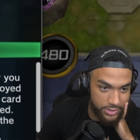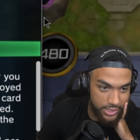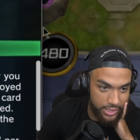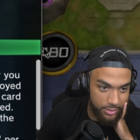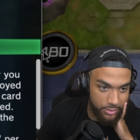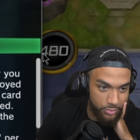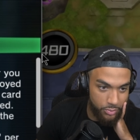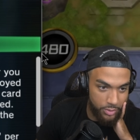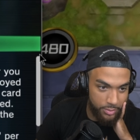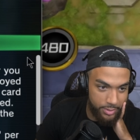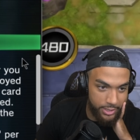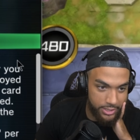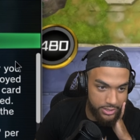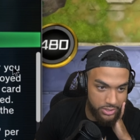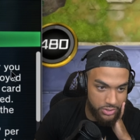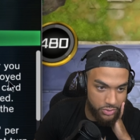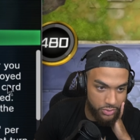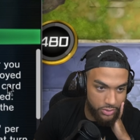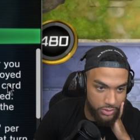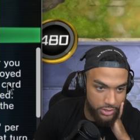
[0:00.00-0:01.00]
time would be
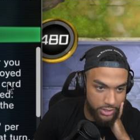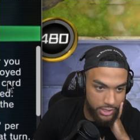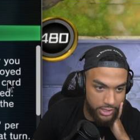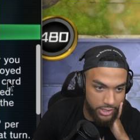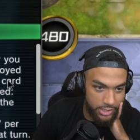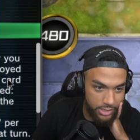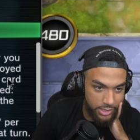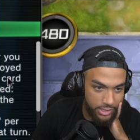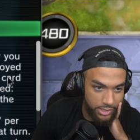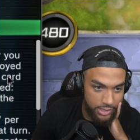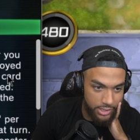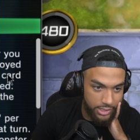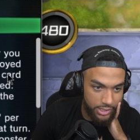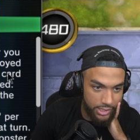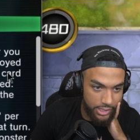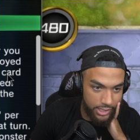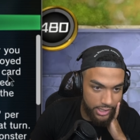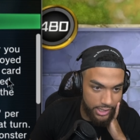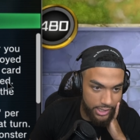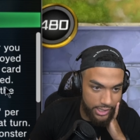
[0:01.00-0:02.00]
destroyed.
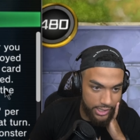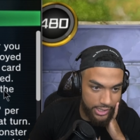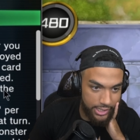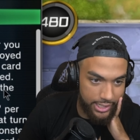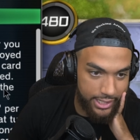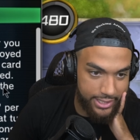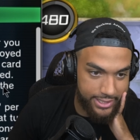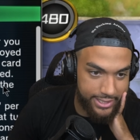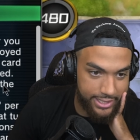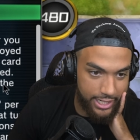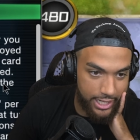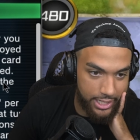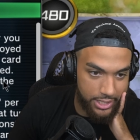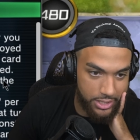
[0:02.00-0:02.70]
Uh, it's not